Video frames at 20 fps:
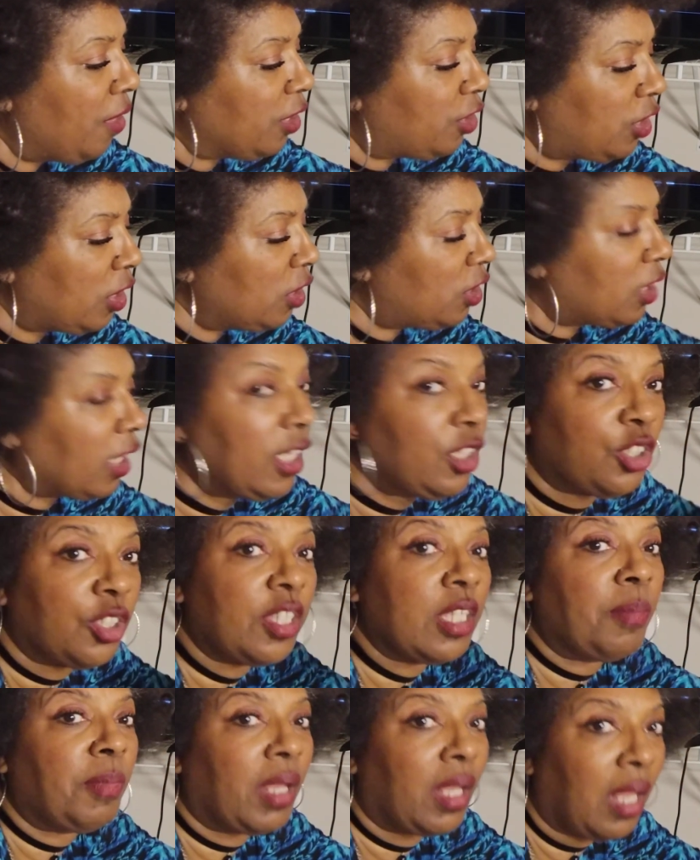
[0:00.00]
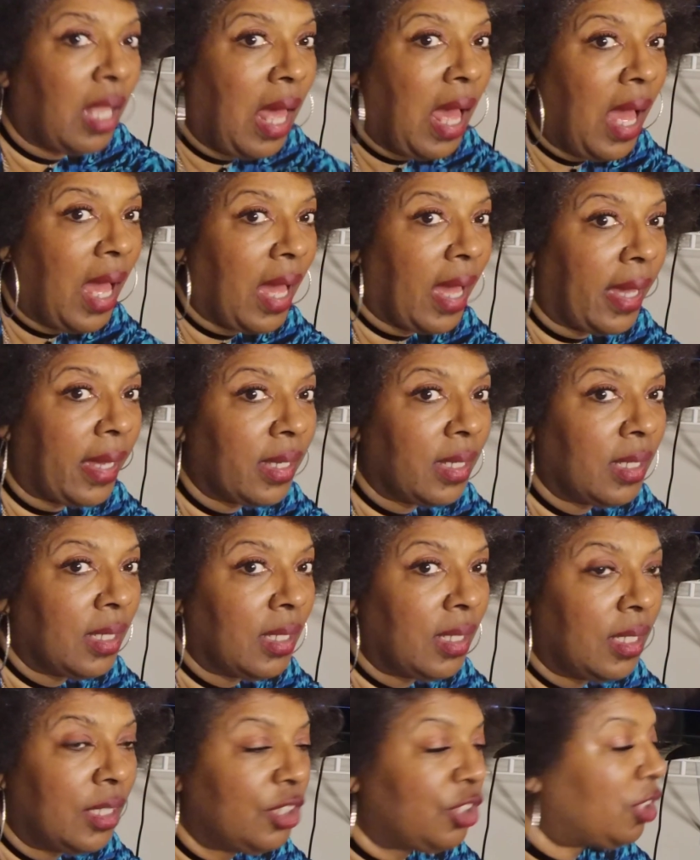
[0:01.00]
she's teaching them a lie.
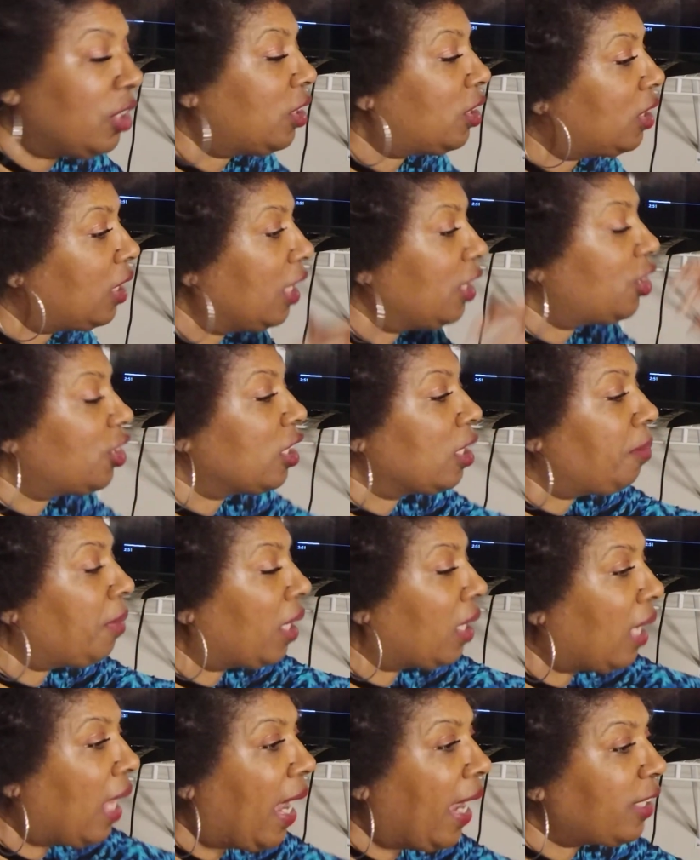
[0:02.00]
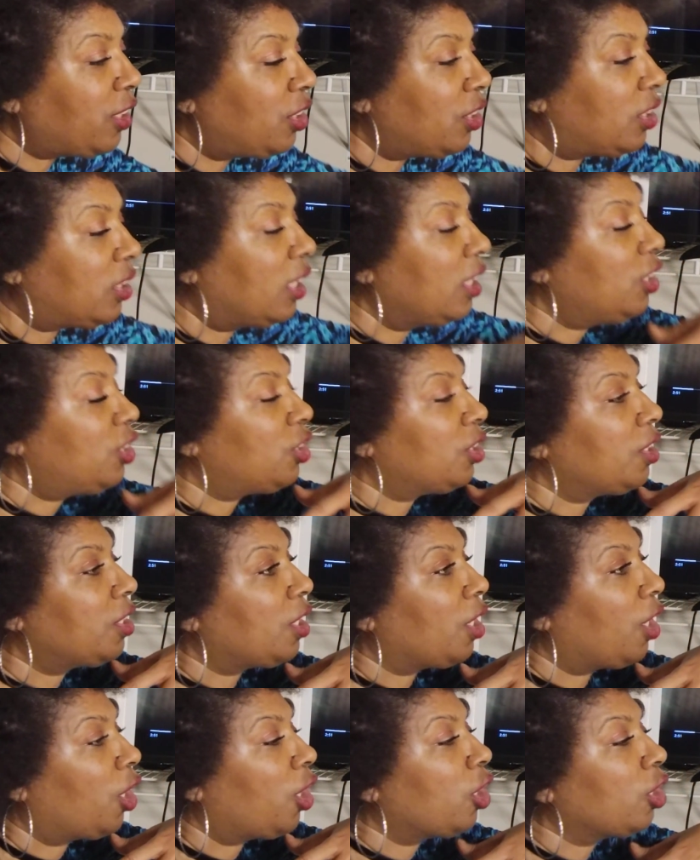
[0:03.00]
She's teaching them a lie. She's
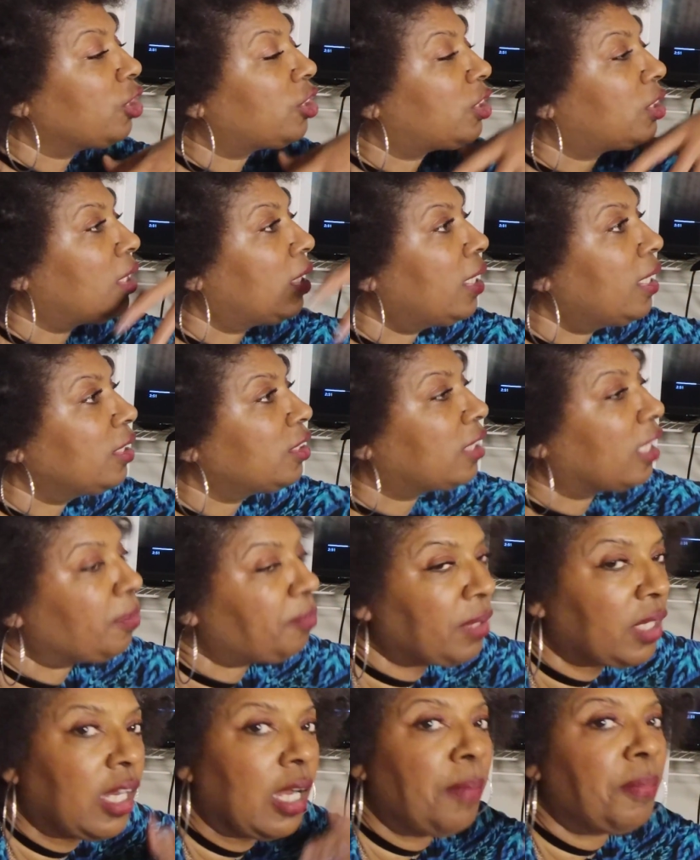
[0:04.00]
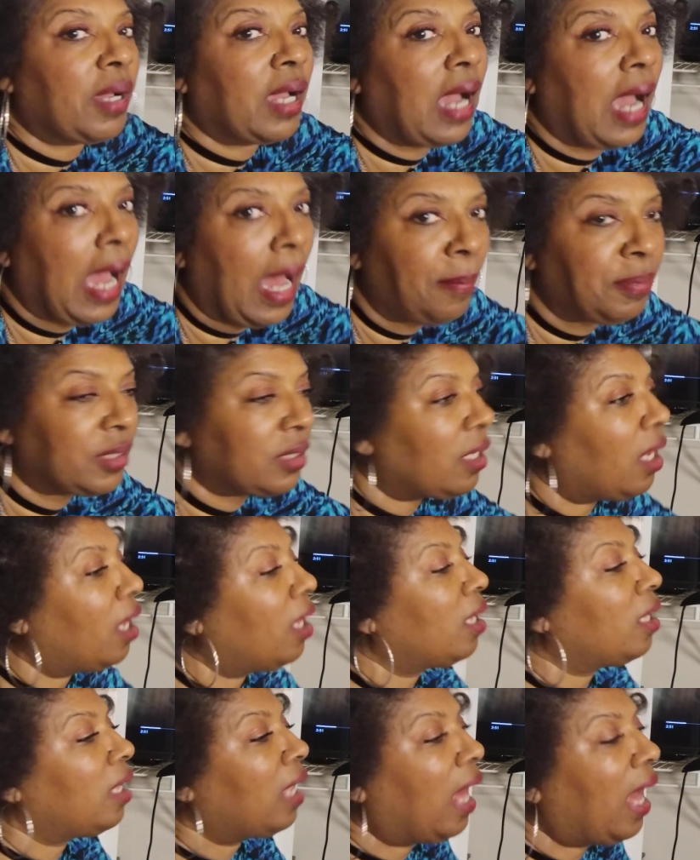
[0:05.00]
teaching her sons that become cops
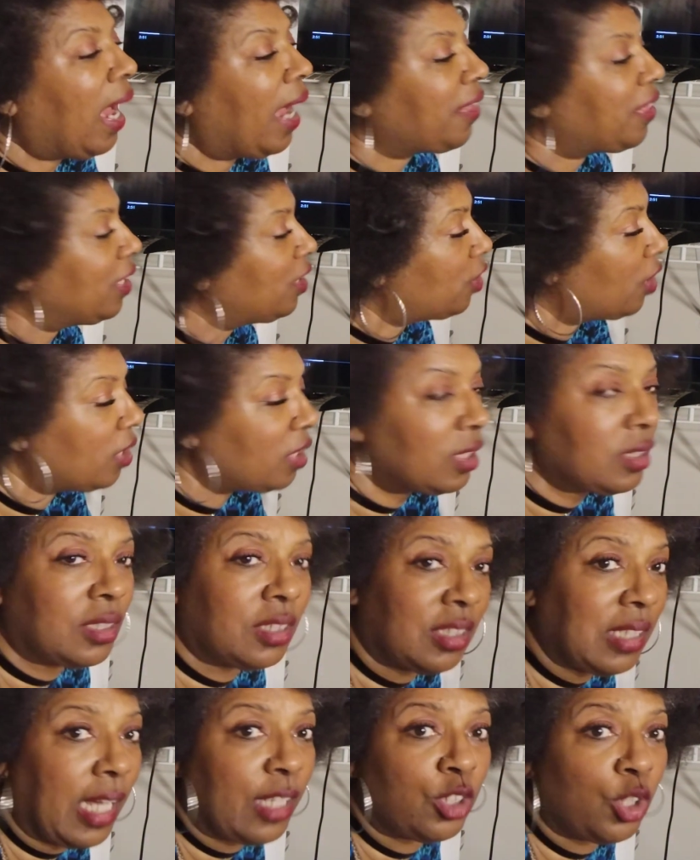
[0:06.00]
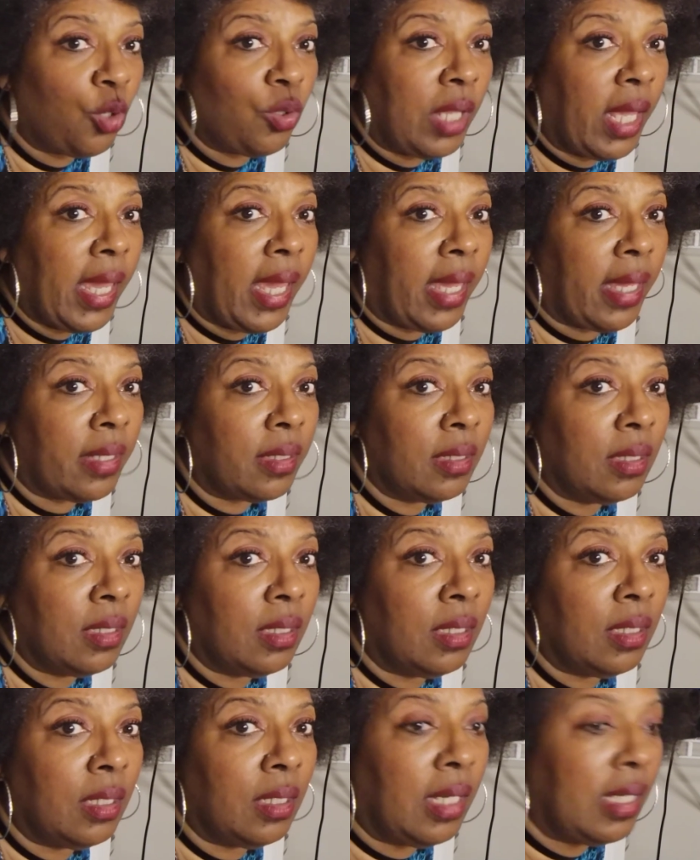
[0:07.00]
a lie. These are this is not your land.
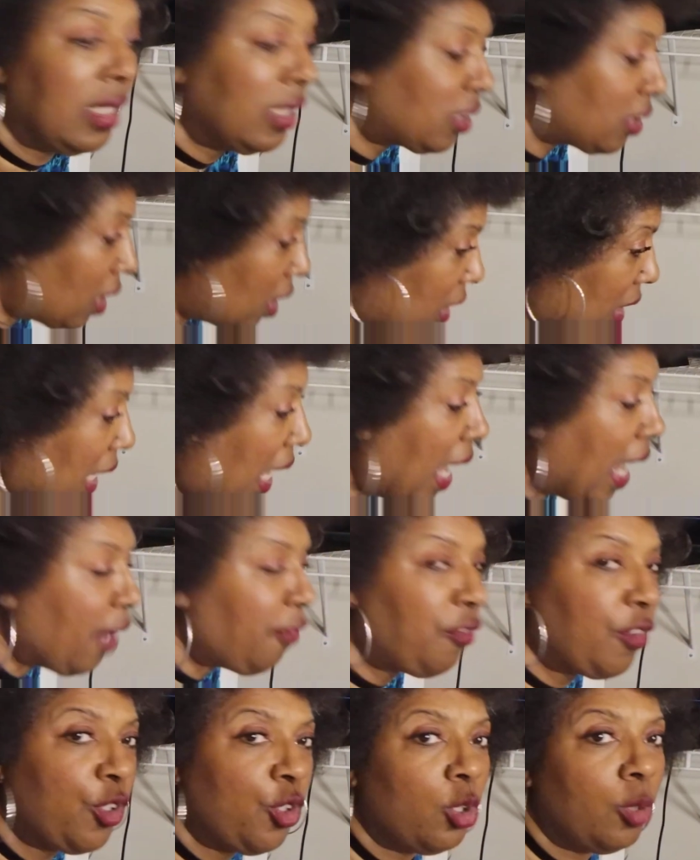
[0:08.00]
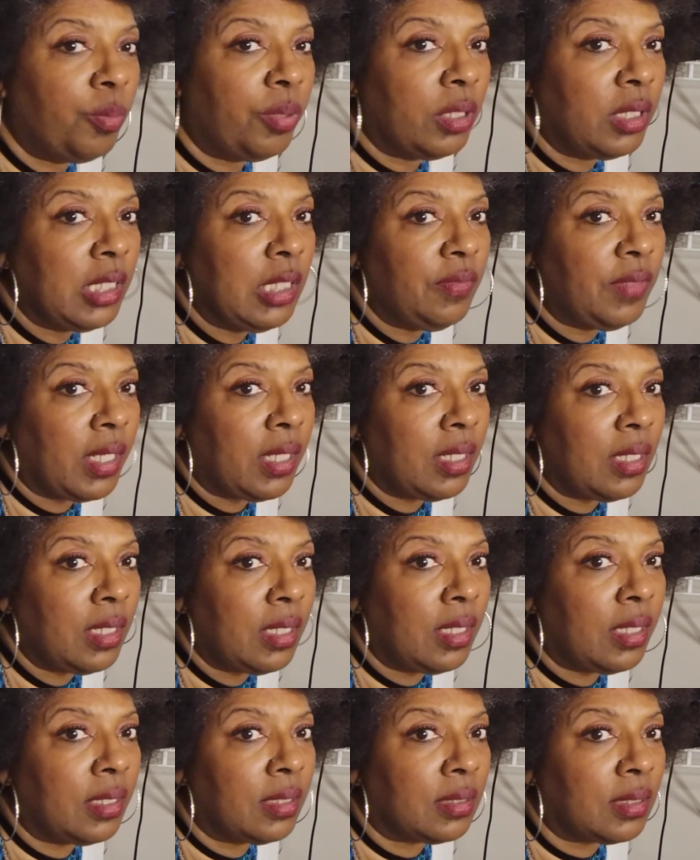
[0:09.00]
And it's a lie for you to believe that it
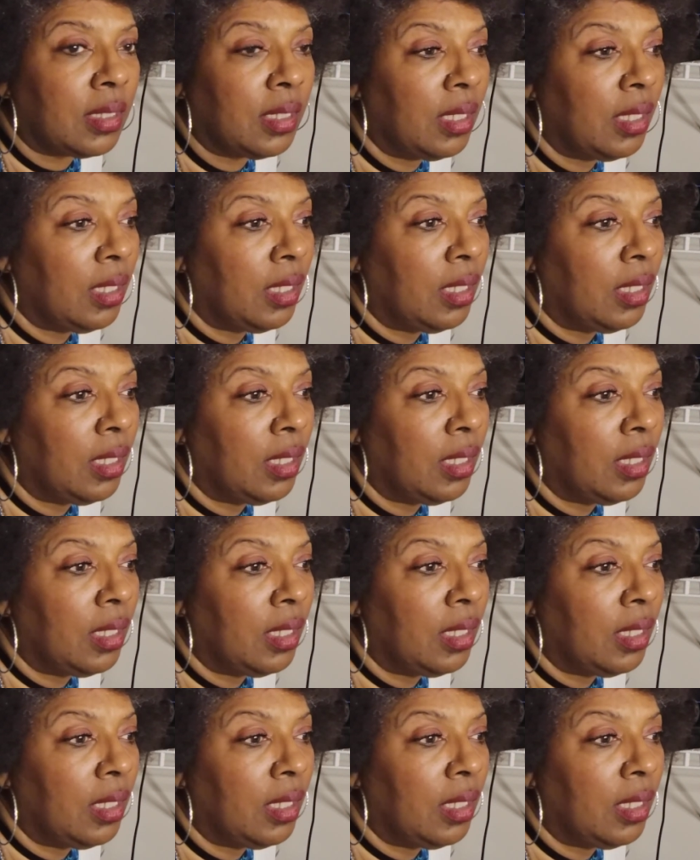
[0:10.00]
is.